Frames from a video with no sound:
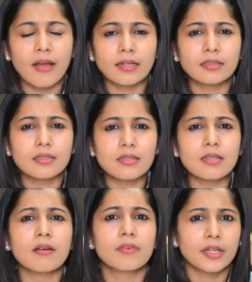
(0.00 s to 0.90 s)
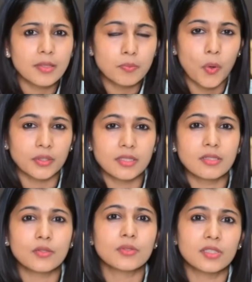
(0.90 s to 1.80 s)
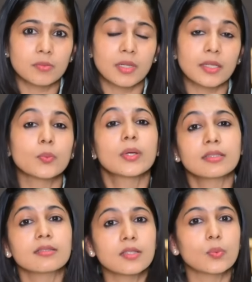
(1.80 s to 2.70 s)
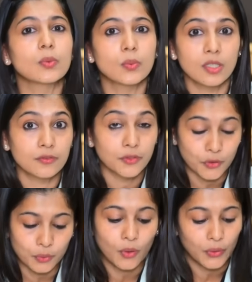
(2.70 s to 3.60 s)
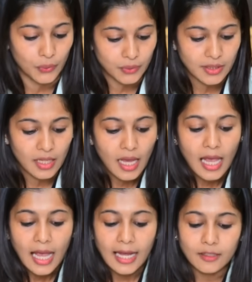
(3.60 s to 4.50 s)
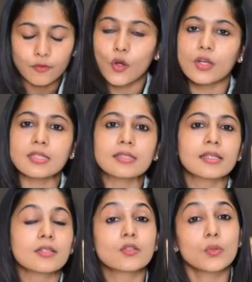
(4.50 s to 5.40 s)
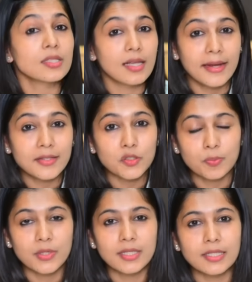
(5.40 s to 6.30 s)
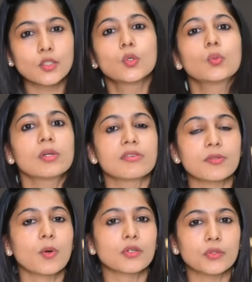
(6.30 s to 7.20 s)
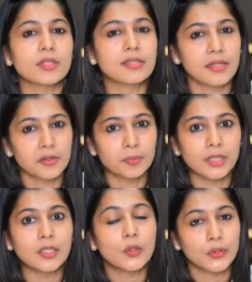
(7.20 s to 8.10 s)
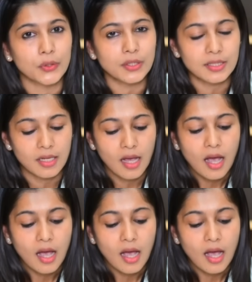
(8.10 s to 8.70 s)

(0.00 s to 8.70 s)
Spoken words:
factors are very important to determine whether this will work for you or not. And of course, there is no science to predict who will respond to this therapy or not.